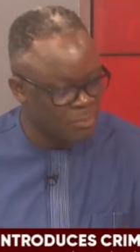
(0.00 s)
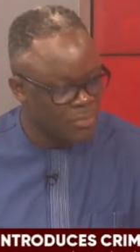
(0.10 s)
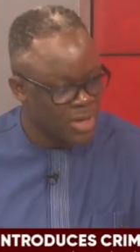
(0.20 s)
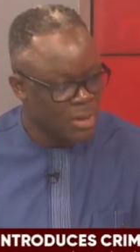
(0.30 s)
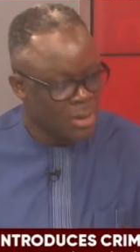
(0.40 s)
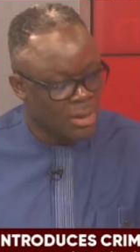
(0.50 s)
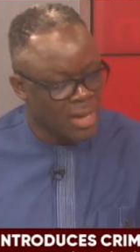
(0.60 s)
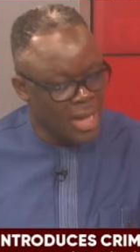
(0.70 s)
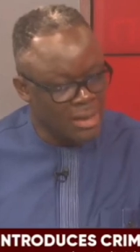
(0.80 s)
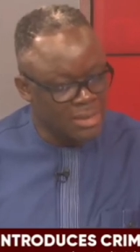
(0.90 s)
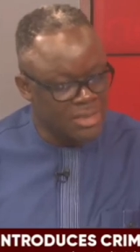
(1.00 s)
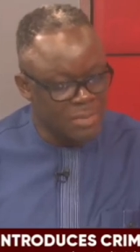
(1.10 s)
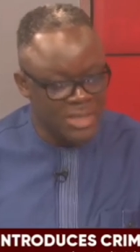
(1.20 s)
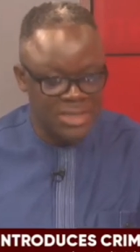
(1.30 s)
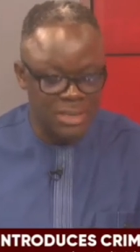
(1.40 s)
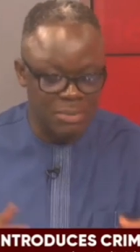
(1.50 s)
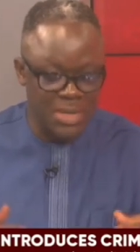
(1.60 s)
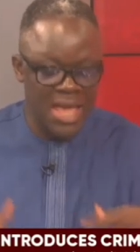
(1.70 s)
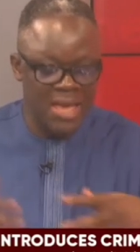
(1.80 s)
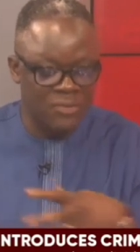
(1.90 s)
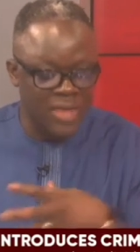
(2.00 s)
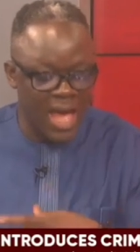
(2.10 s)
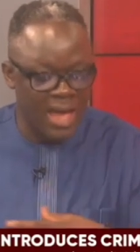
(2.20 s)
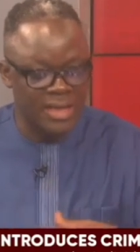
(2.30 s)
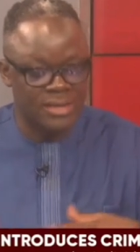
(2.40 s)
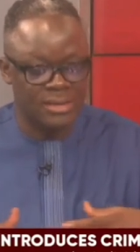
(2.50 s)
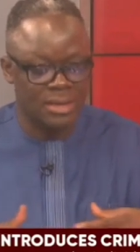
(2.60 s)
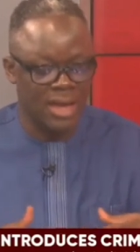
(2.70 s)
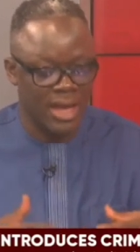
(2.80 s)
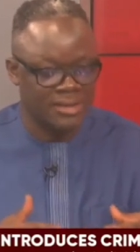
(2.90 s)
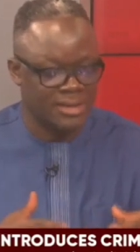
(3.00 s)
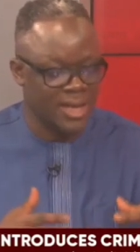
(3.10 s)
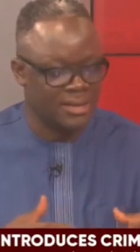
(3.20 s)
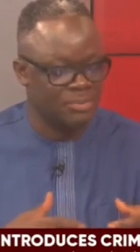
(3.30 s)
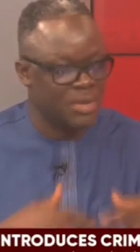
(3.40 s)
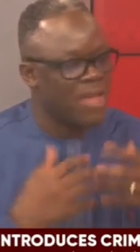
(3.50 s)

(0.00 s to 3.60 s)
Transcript: LGBT behavior is behavioral.